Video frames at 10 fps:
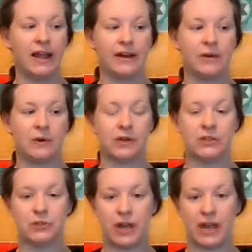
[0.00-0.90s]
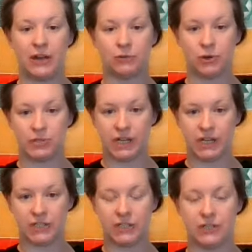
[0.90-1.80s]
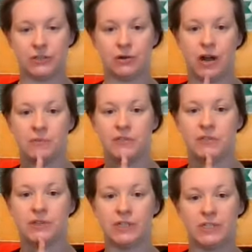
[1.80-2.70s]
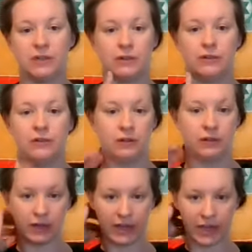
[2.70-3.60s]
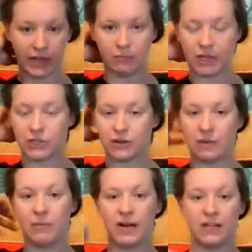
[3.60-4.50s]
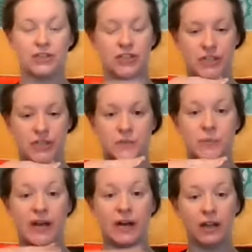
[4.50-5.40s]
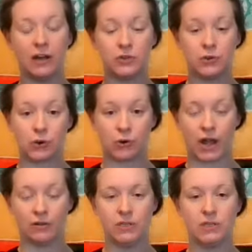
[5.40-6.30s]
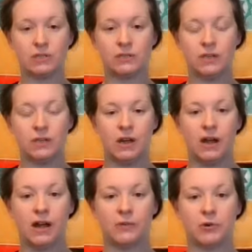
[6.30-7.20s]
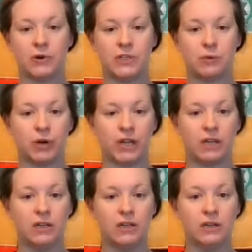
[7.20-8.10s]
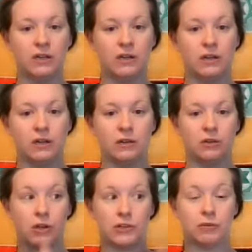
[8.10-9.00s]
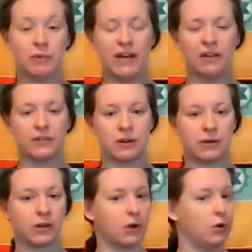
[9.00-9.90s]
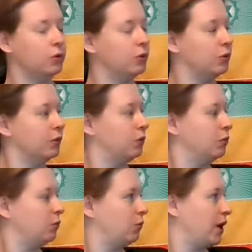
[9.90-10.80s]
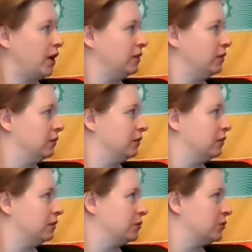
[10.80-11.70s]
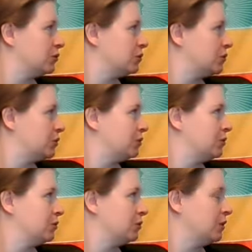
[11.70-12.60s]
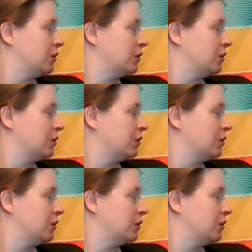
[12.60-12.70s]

And now we're going to do a head rotation. So I'm just going to, again, make sure that my chin is parallel to the ground. I'm going to look to my left. So I'm going to go 1, 2,